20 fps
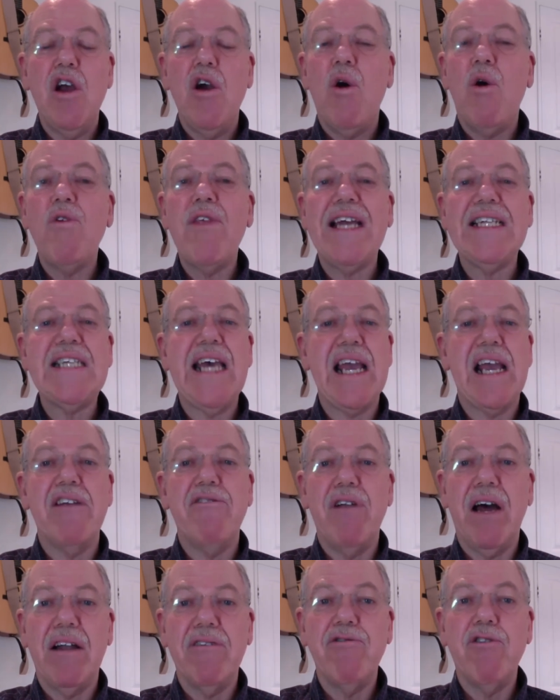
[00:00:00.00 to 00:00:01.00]
or they take a
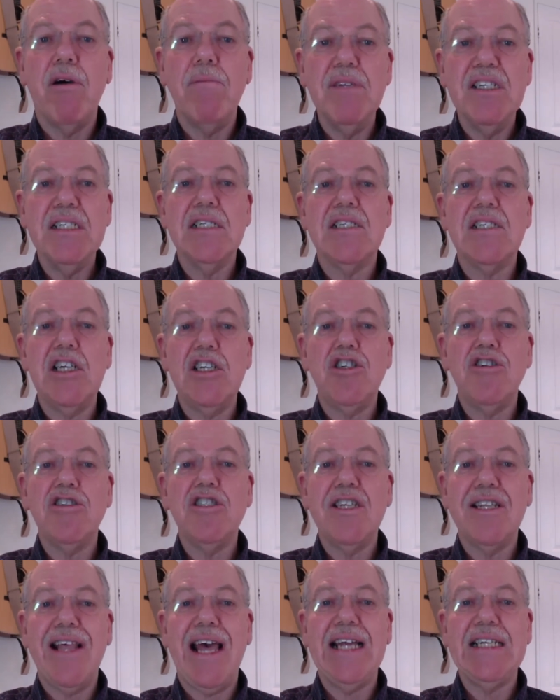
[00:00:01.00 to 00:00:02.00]
round robin decision
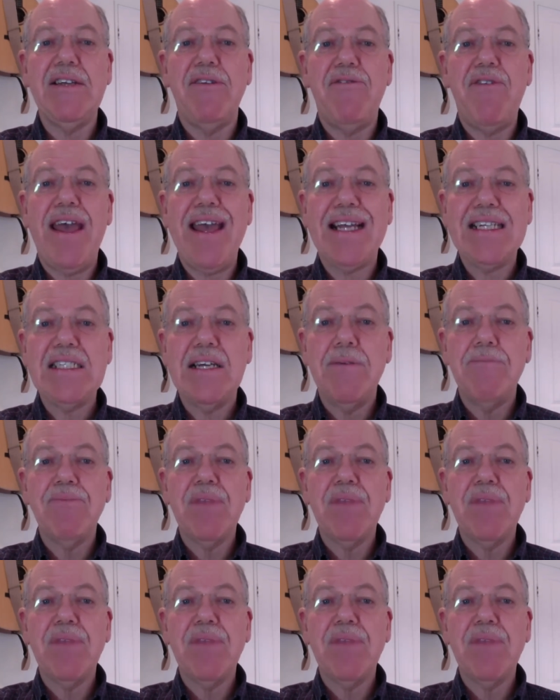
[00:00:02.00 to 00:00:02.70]
to that effect.